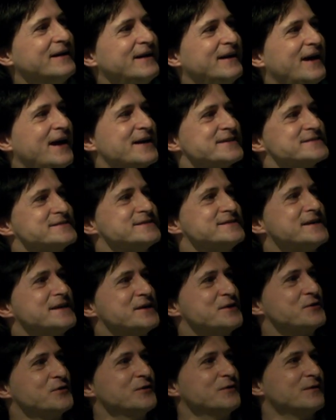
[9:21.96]
has
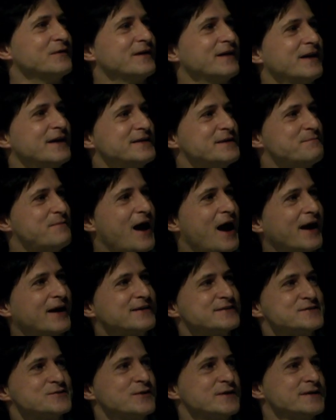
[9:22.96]
Neo in the
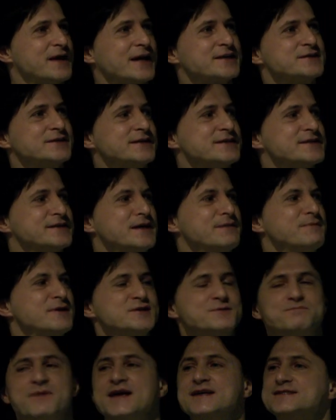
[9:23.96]
back, so it actually is an
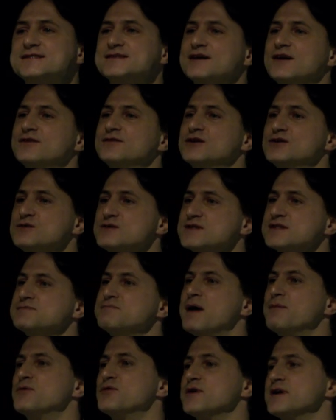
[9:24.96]
image based on the user's
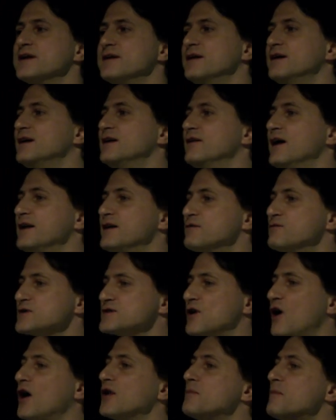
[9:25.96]
memory, right? It was
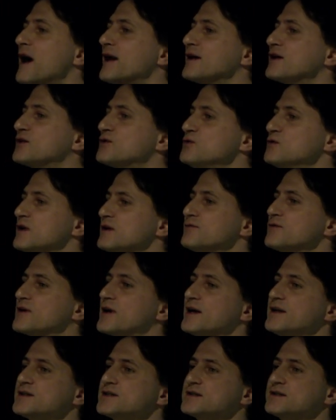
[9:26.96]
an automatic tool
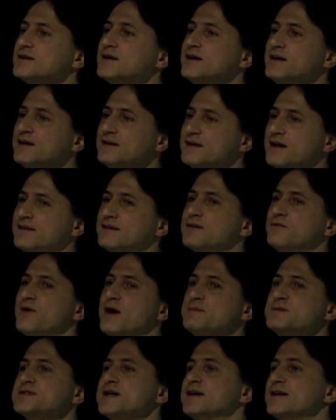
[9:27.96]
invocation that the
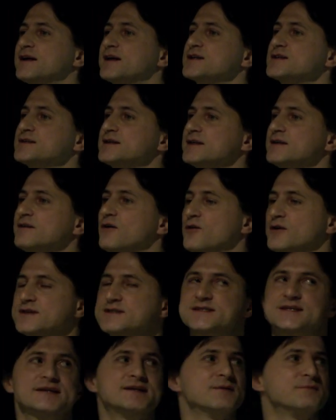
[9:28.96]
website actually, or
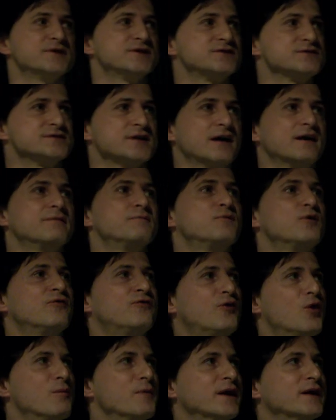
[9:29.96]
these GitHub issues are
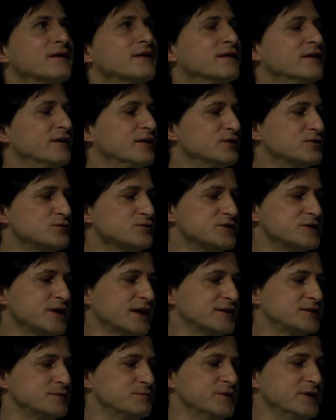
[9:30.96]
performing to
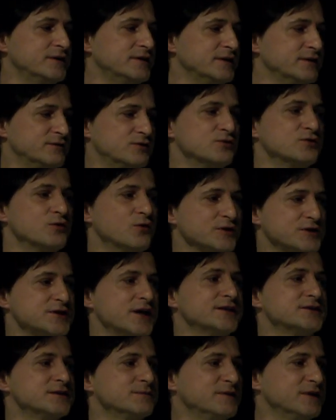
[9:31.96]
ChatGPT, to your
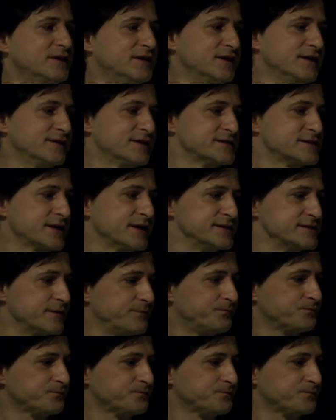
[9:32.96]
ChatGPT in this case.